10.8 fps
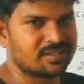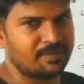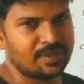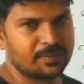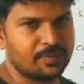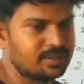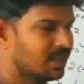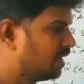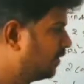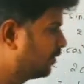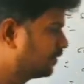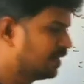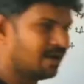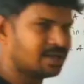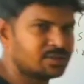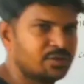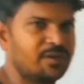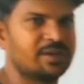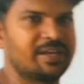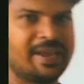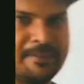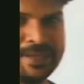submultiples. If they ask you
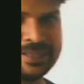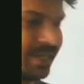for a by